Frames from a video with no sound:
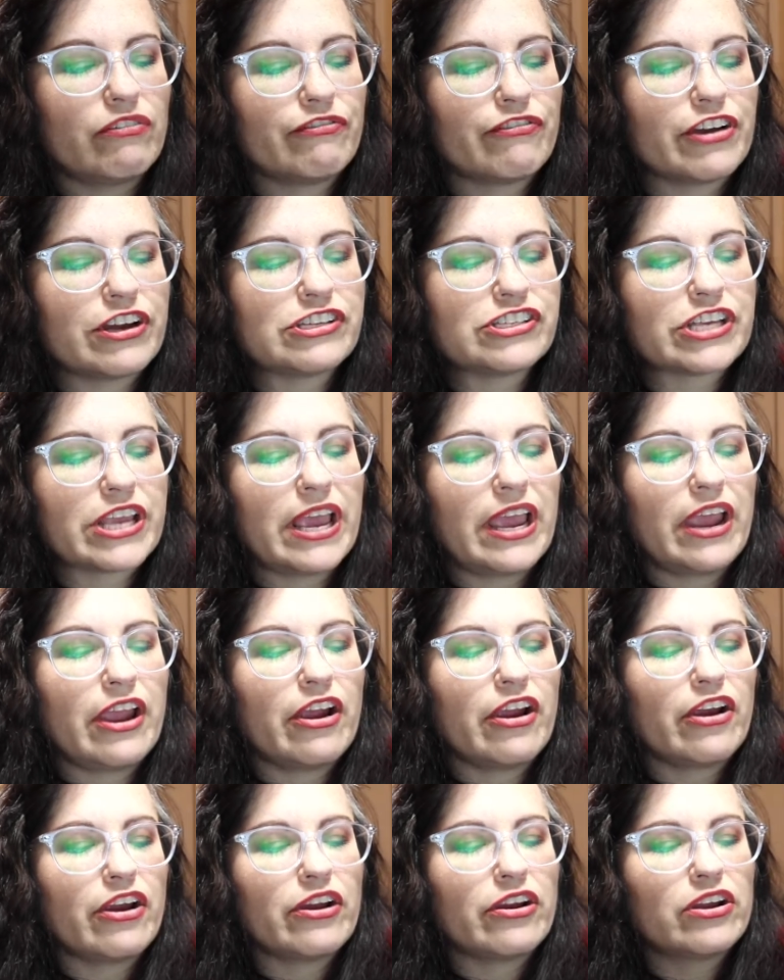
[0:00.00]
Fresh
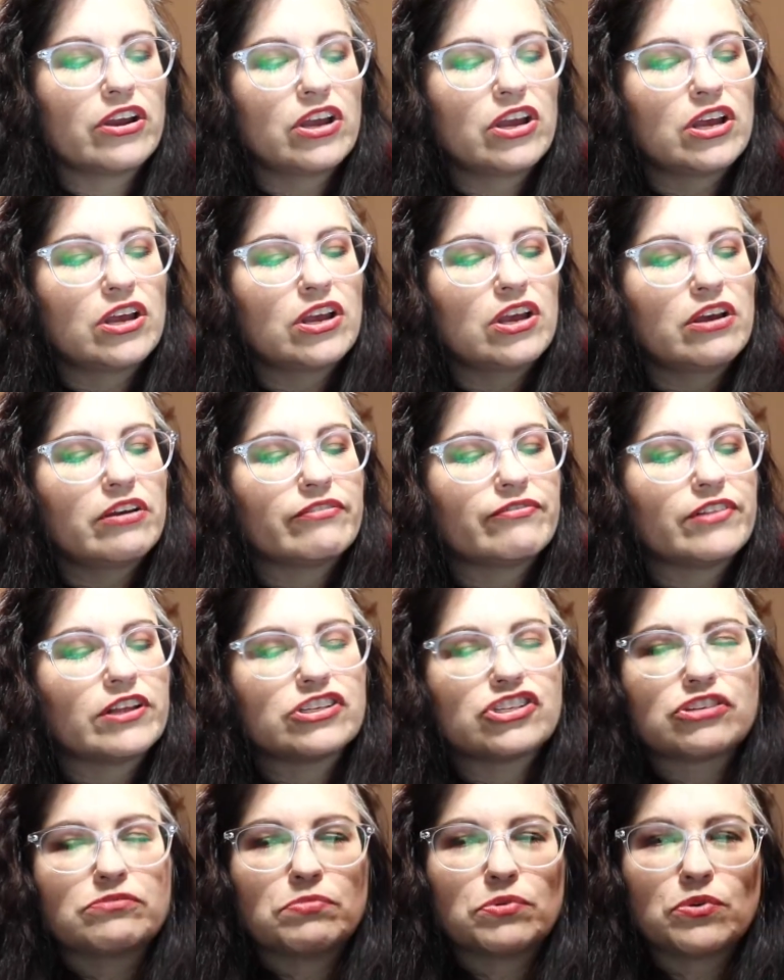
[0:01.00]
Care
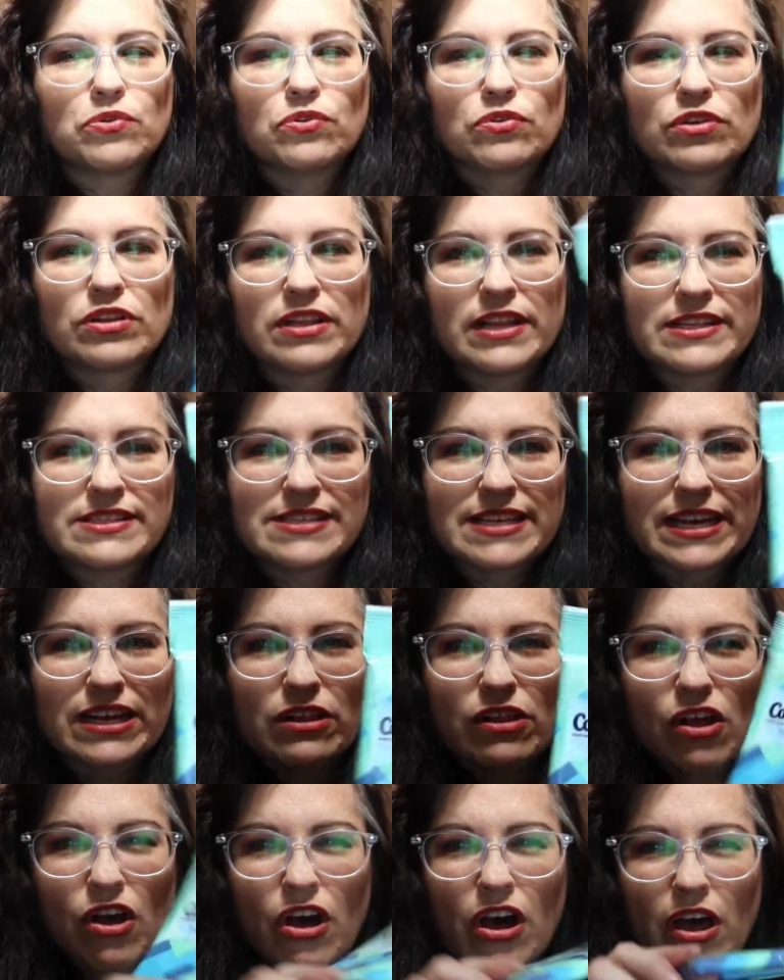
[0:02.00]
flushable cleansing
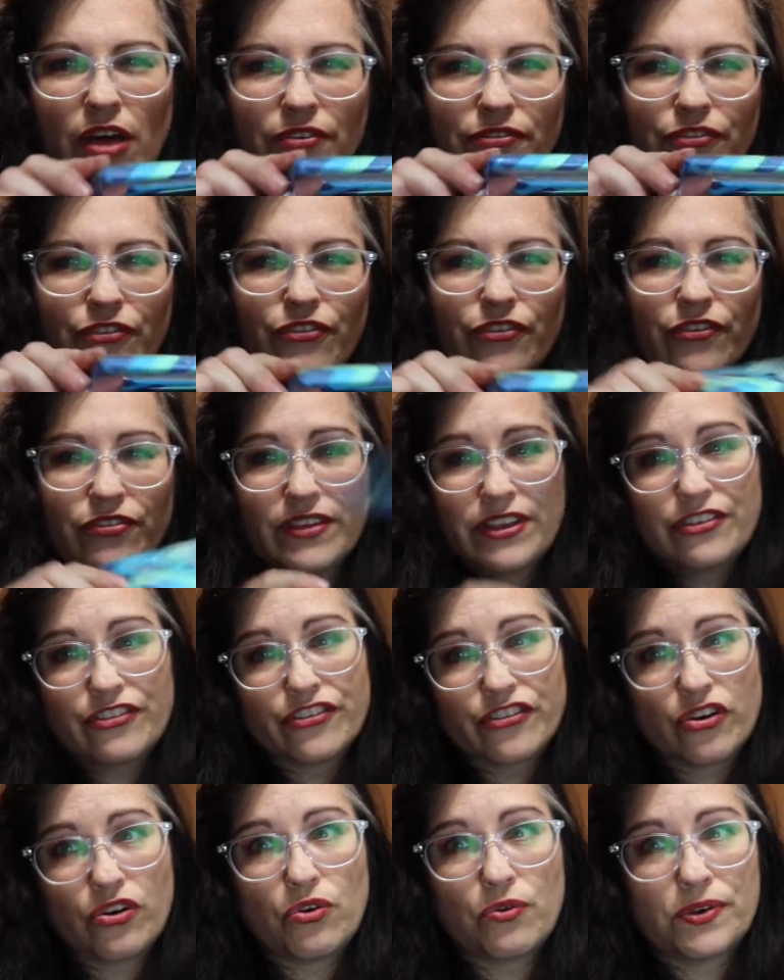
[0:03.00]
cloths. These
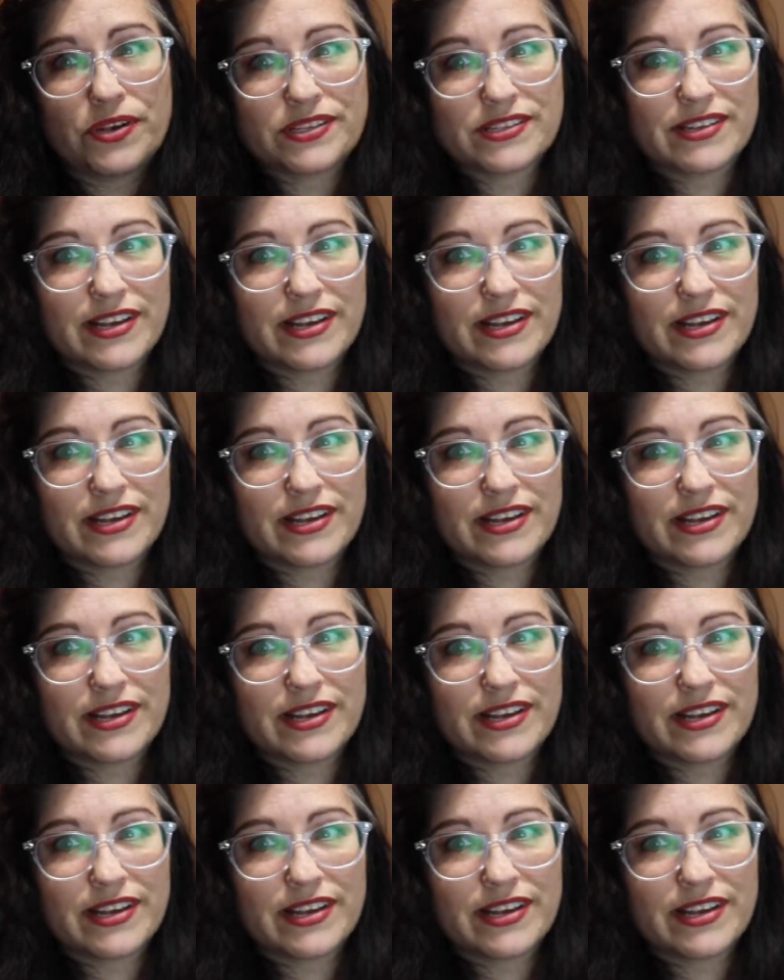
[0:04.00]
are always